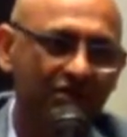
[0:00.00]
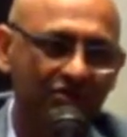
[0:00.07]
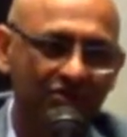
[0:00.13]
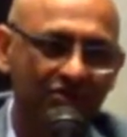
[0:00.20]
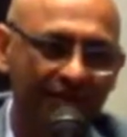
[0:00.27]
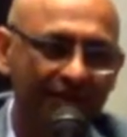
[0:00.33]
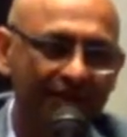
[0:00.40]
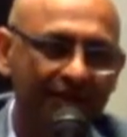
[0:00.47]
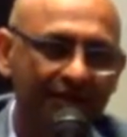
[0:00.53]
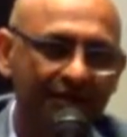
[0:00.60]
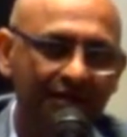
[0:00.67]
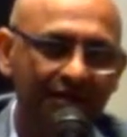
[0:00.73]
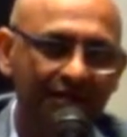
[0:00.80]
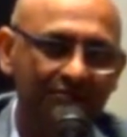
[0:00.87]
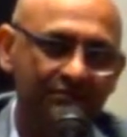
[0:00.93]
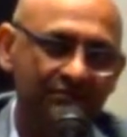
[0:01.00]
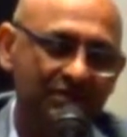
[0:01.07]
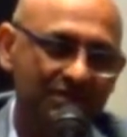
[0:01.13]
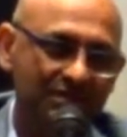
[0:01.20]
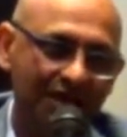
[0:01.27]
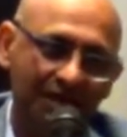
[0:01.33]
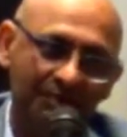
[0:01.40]
So I think um,
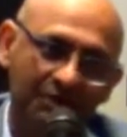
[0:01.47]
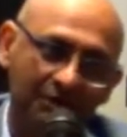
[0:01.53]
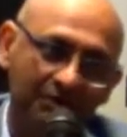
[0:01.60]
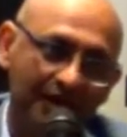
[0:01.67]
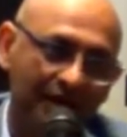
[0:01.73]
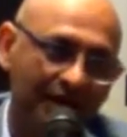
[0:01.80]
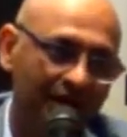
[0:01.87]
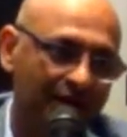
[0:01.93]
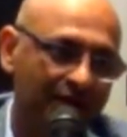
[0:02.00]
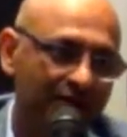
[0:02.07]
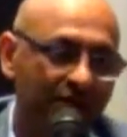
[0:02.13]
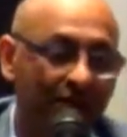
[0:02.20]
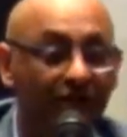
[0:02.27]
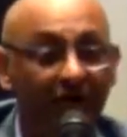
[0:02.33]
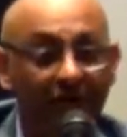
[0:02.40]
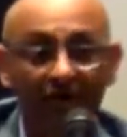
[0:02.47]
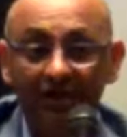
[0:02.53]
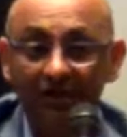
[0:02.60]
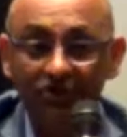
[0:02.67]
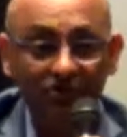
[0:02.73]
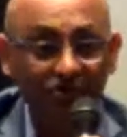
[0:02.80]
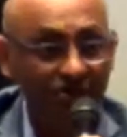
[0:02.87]
it's an uphill battle, and, and
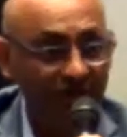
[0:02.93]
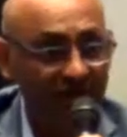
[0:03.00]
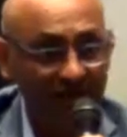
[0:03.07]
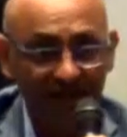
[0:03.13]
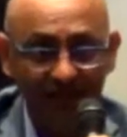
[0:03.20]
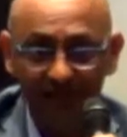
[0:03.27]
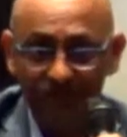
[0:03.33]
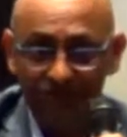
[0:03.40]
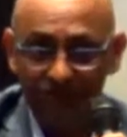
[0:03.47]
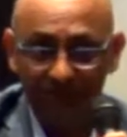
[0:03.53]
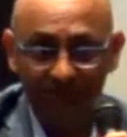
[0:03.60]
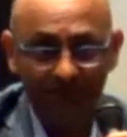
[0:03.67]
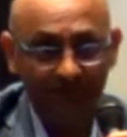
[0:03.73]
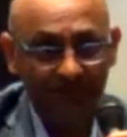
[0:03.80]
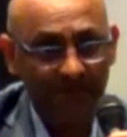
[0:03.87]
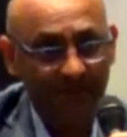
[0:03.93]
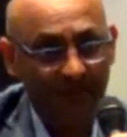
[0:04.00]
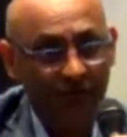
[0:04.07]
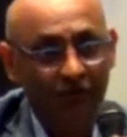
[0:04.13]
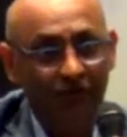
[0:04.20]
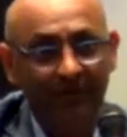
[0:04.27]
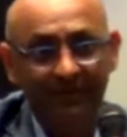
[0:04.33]
regulations aren't any easier
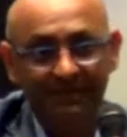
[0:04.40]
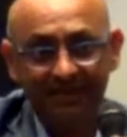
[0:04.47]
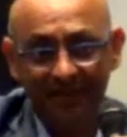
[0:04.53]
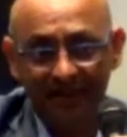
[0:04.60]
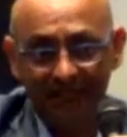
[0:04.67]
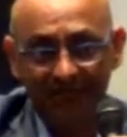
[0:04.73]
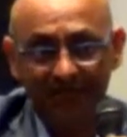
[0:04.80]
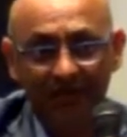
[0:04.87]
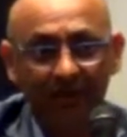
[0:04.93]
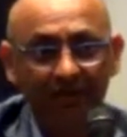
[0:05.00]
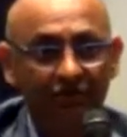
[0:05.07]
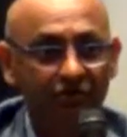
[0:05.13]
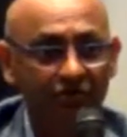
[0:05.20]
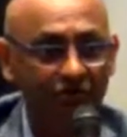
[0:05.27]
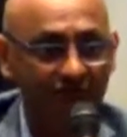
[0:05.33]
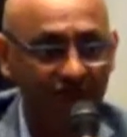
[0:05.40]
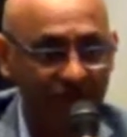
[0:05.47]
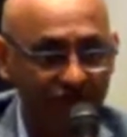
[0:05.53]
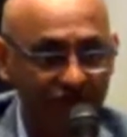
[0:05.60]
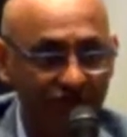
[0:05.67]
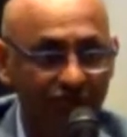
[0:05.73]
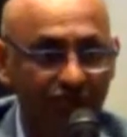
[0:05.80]
to raise capital and to
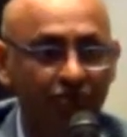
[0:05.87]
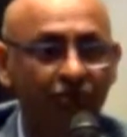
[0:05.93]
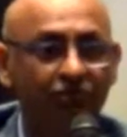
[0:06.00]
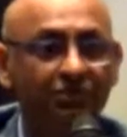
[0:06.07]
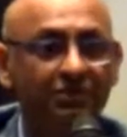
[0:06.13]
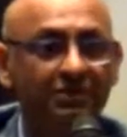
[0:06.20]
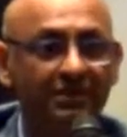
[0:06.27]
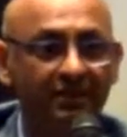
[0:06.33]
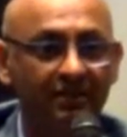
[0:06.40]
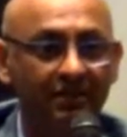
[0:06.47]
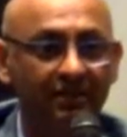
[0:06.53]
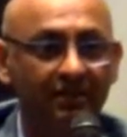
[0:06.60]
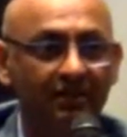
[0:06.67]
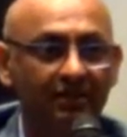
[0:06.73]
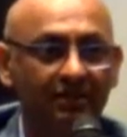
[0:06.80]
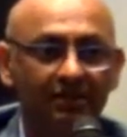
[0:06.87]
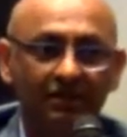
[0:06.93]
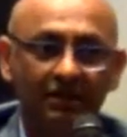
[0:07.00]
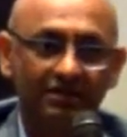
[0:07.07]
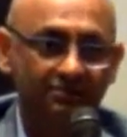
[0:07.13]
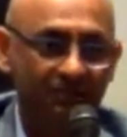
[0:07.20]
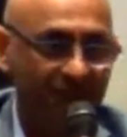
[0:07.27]
invest in schools, and
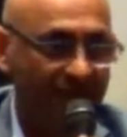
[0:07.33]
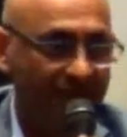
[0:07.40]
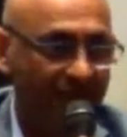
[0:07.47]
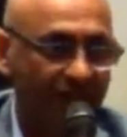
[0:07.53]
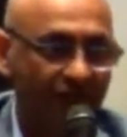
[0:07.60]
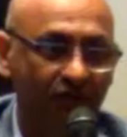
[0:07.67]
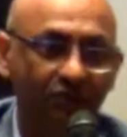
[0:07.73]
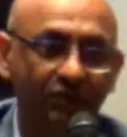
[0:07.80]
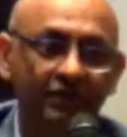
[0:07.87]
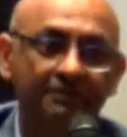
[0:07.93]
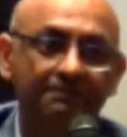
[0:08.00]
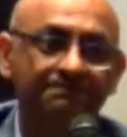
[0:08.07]
it's pretty convoluted.